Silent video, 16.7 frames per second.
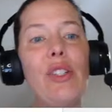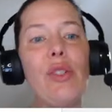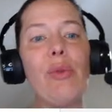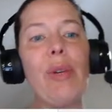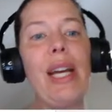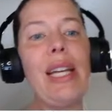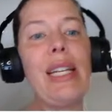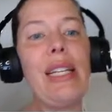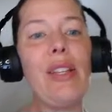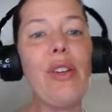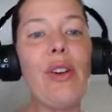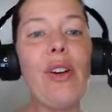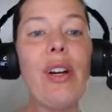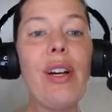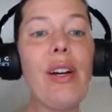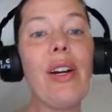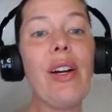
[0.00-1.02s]
to write either
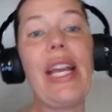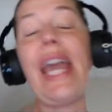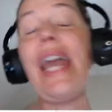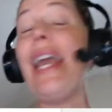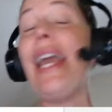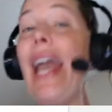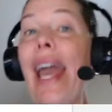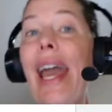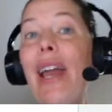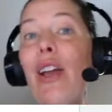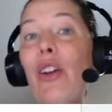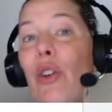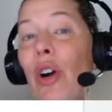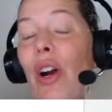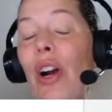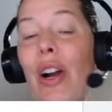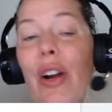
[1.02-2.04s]
our Ka
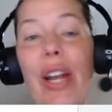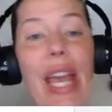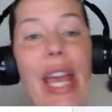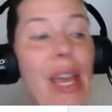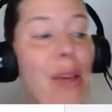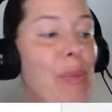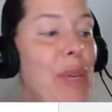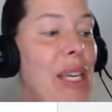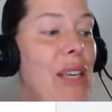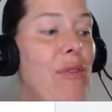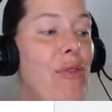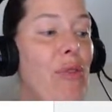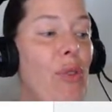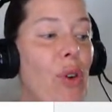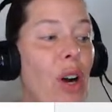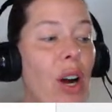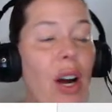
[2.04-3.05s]
or our Kb
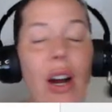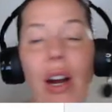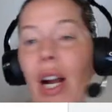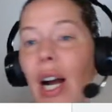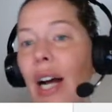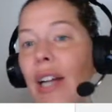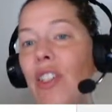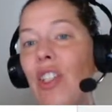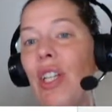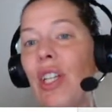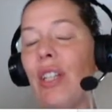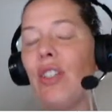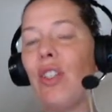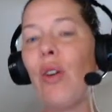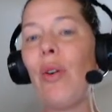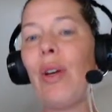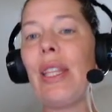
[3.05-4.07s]
for our conjugate.
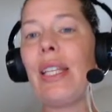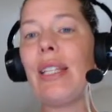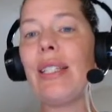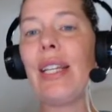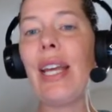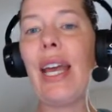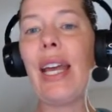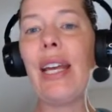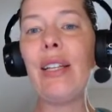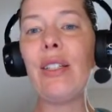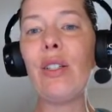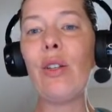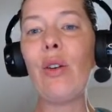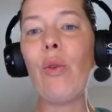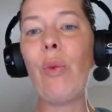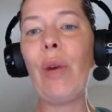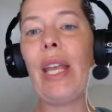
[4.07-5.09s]
So in this case,
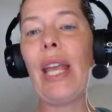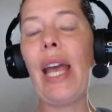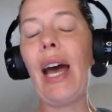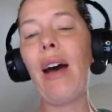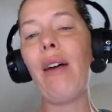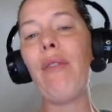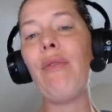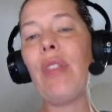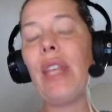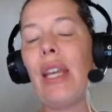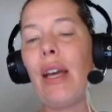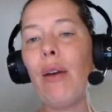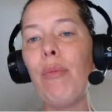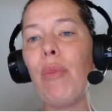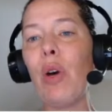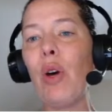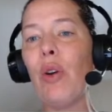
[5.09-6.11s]
we have the
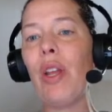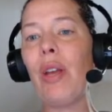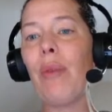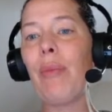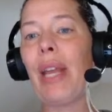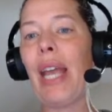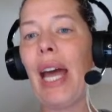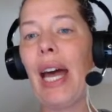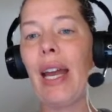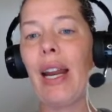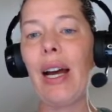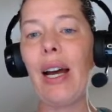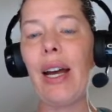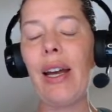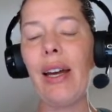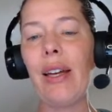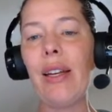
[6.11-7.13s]
ammonium
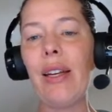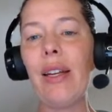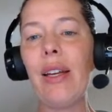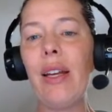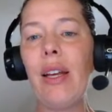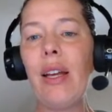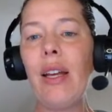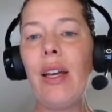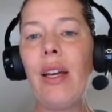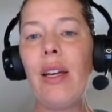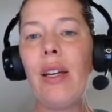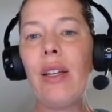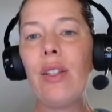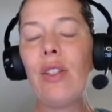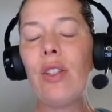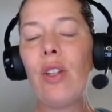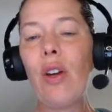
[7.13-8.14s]
cation.
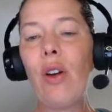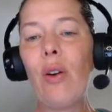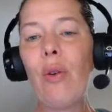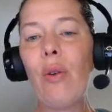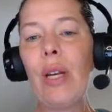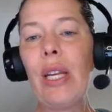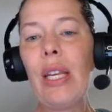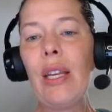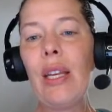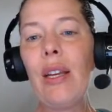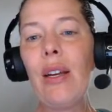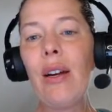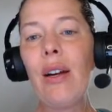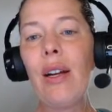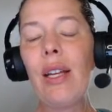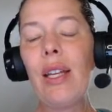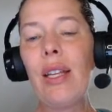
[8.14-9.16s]
So
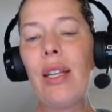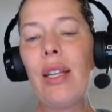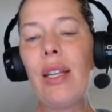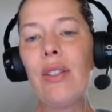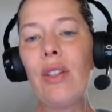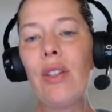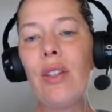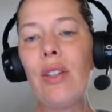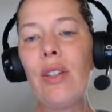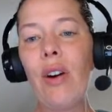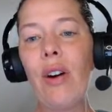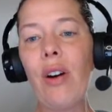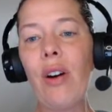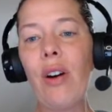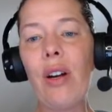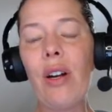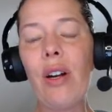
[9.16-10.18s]
here is
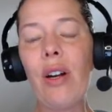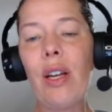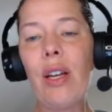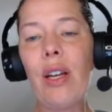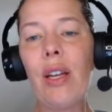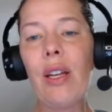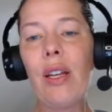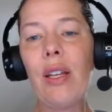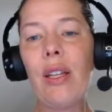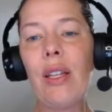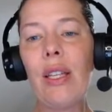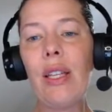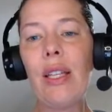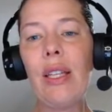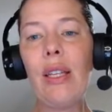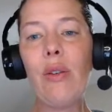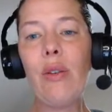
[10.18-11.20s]
our
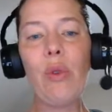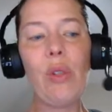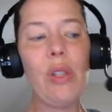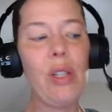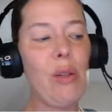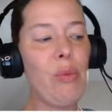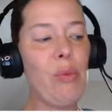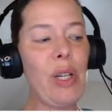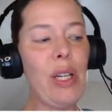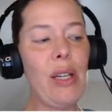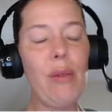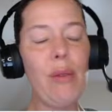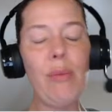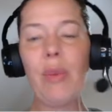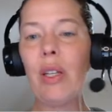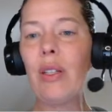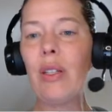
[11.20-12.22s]

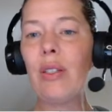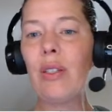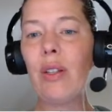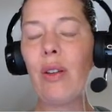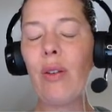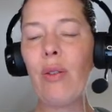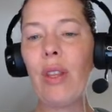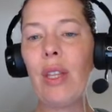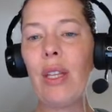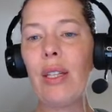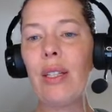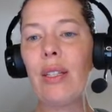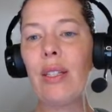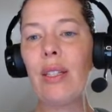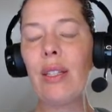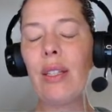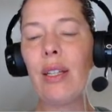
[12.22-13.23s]
equilibrium. So
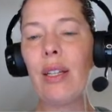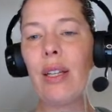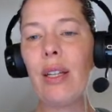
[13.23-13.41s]
this